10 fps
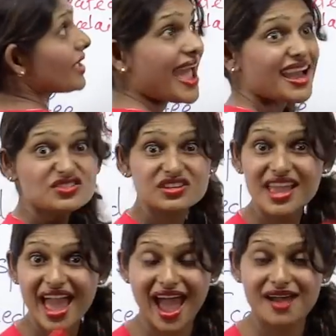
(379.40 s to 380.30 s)
They
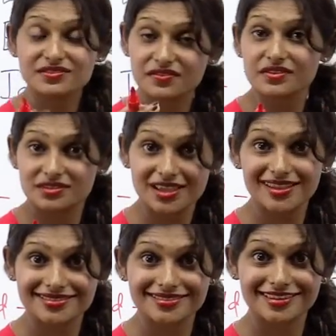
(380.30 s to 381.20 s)
actually have different
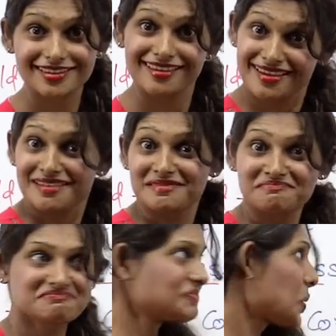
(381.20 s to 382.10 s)
taste.
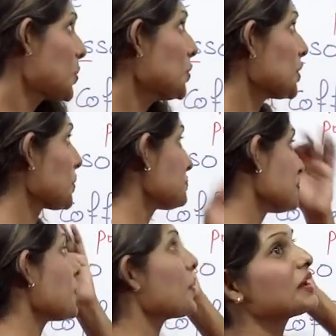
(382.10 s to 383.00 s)
Who knew?
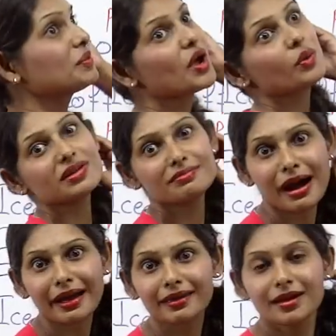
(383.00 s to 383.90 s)
Well, we only
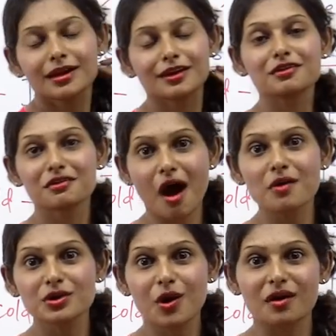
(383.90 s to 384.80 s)
buy, you know,
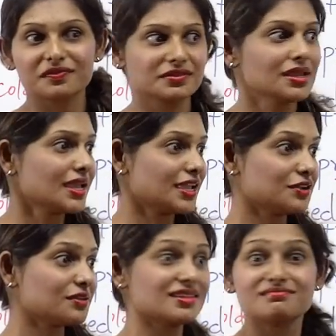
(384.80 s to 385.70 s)
ground coffee, you
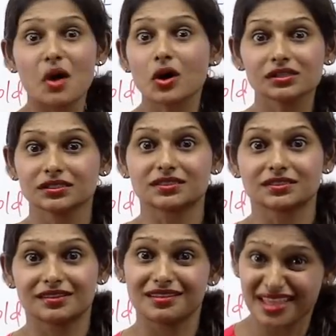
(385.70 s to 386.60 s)
know, in
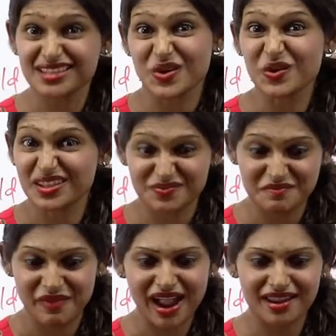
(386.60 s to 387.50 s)
bottles. That's all that
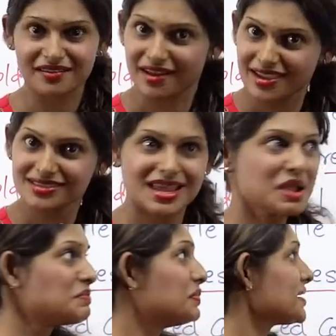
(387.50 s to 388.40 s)
we buy, right?
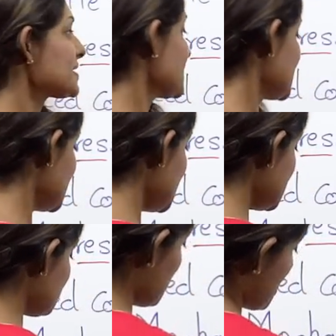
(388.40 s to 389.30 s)
But
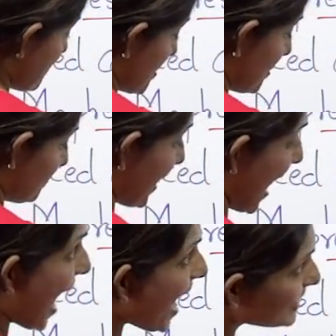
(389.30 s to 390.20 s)
these people, the
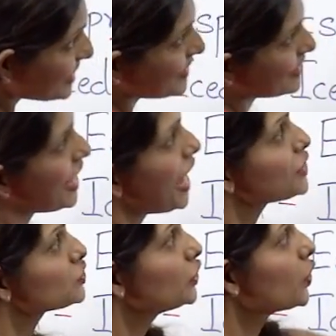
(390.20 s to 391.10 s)
addicts, they
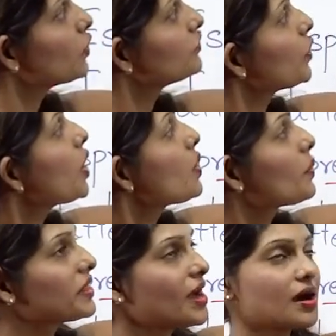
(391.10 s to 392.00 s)
actually go for
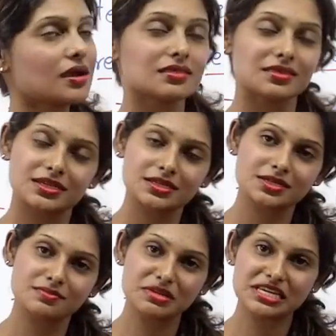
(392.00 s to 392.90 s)
whether
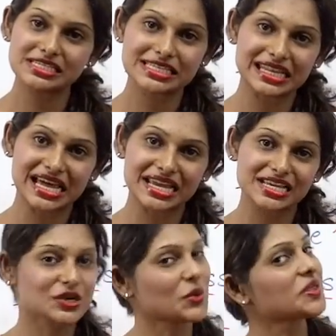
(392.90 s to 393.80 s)
the beans are
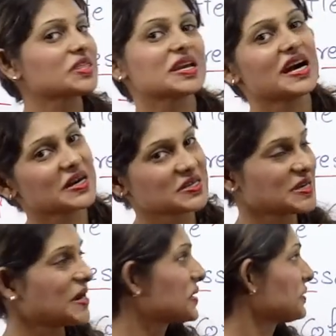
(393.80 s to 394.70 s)
light or whether they are
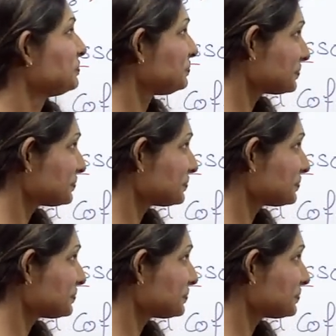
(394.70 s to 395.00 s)
dark.